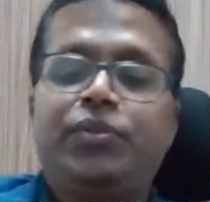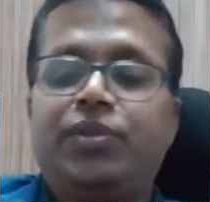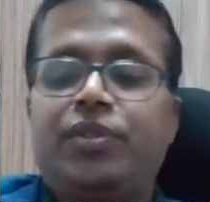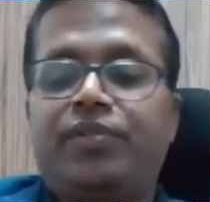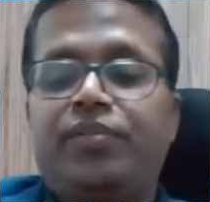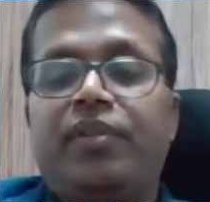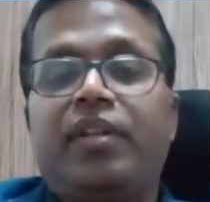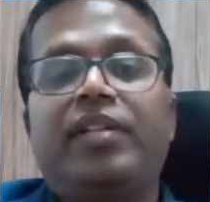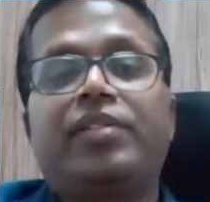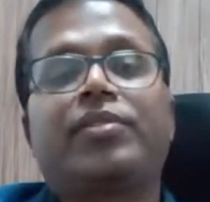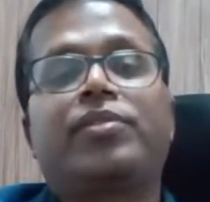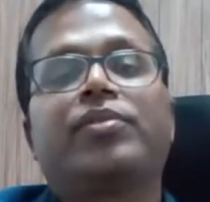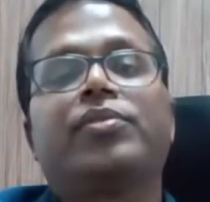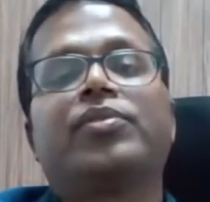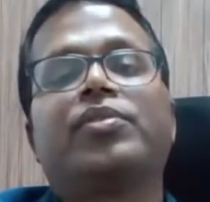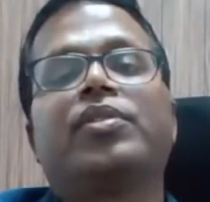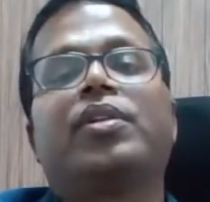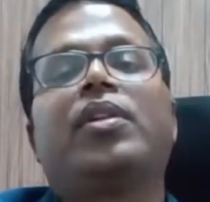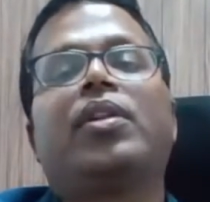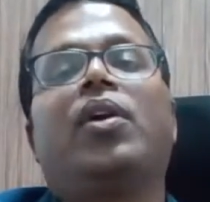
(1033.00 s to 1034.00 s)
of
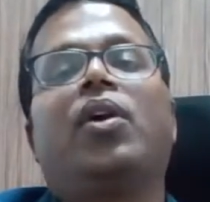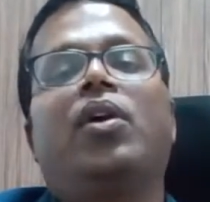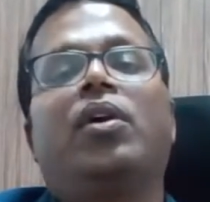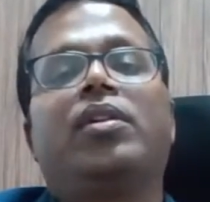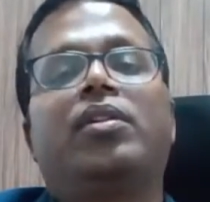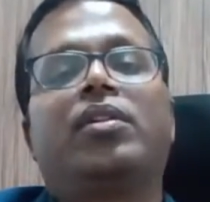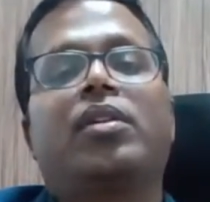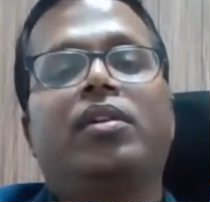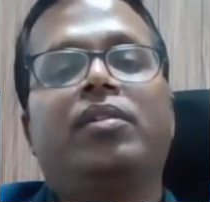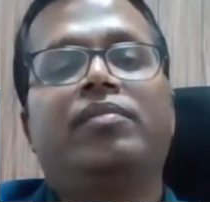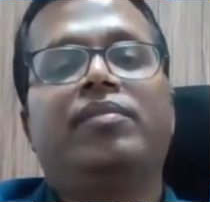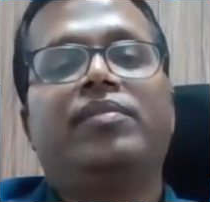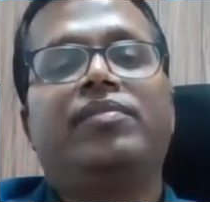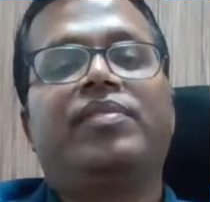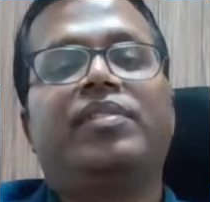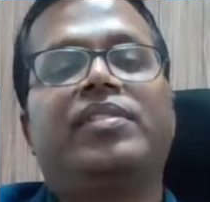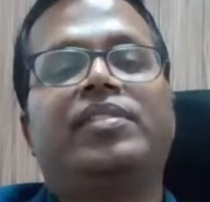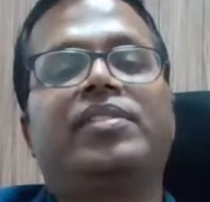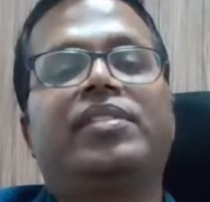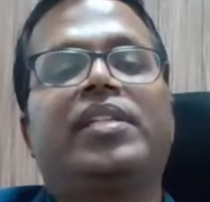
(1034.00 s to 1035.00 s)
letrozole or
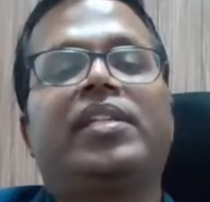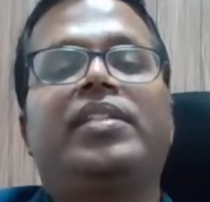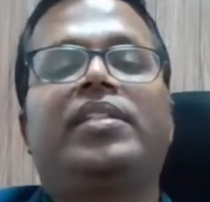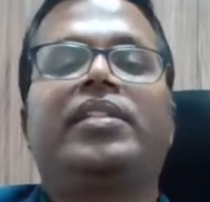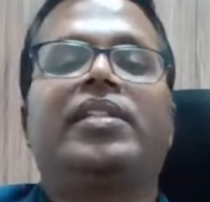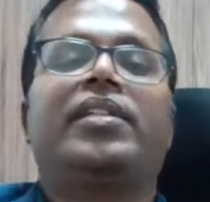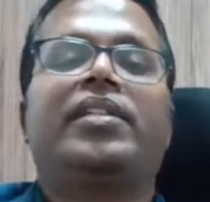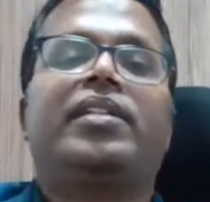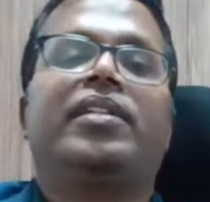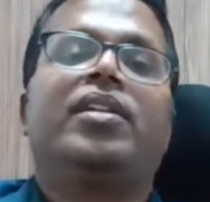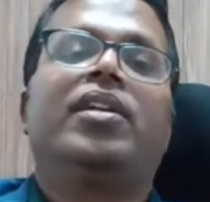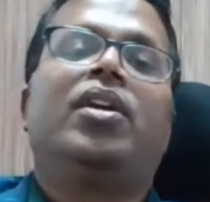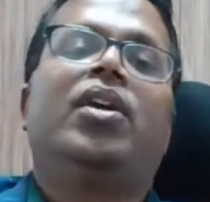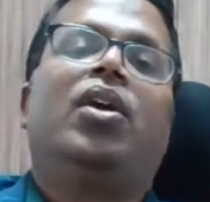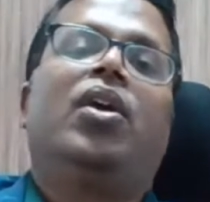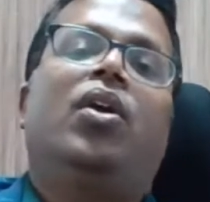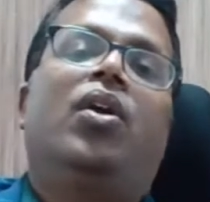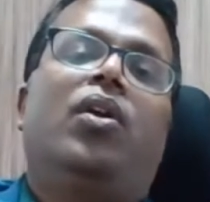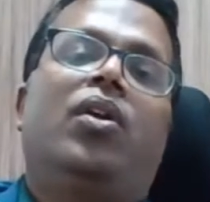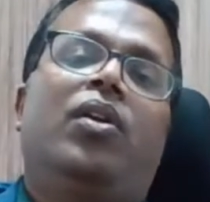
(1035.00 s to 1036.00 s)
clomiphene citrate
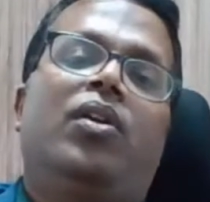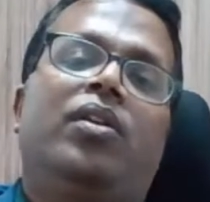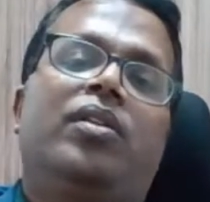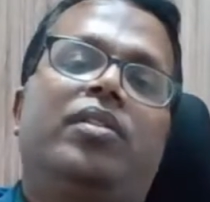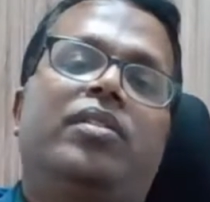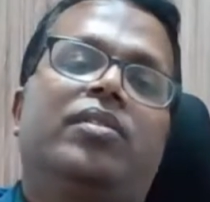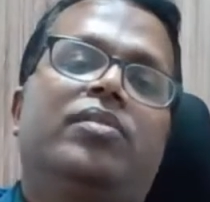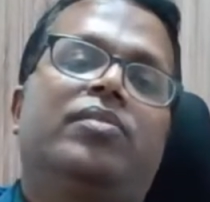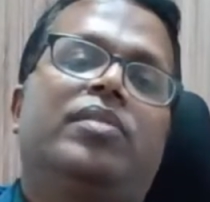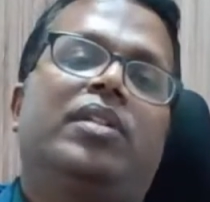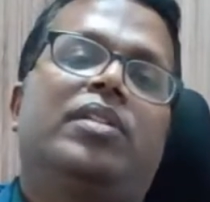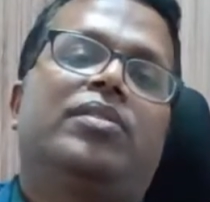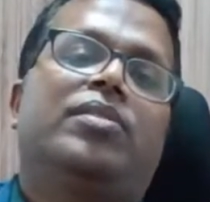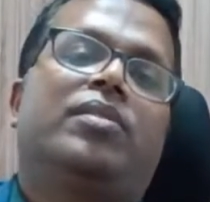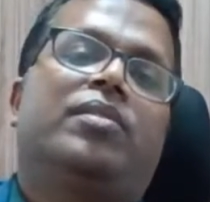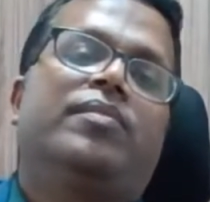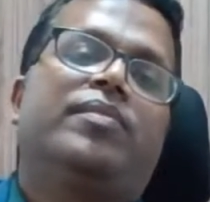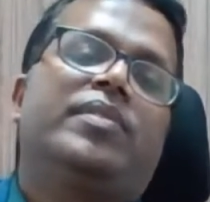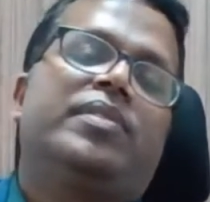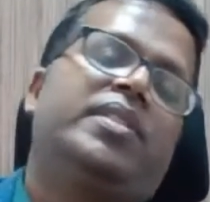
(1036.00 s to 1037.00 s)
or
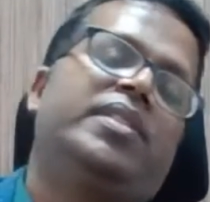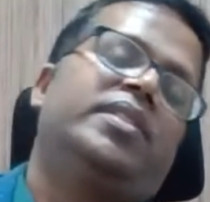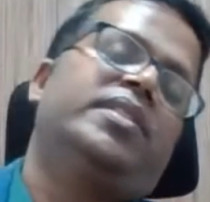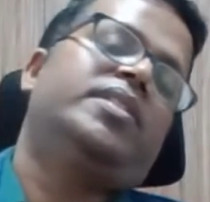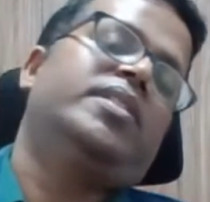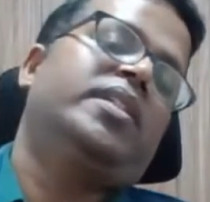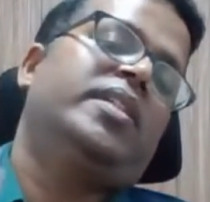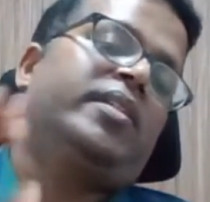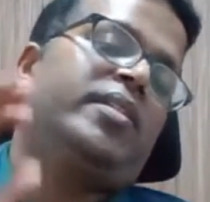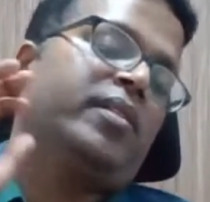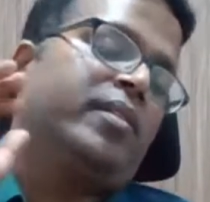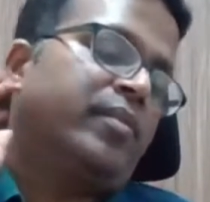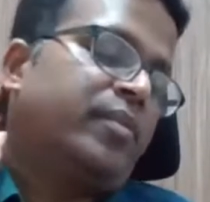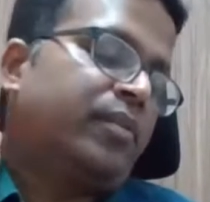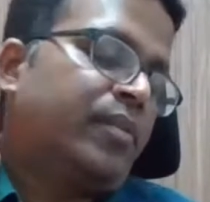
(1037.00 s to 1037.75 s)
gonadotropins is a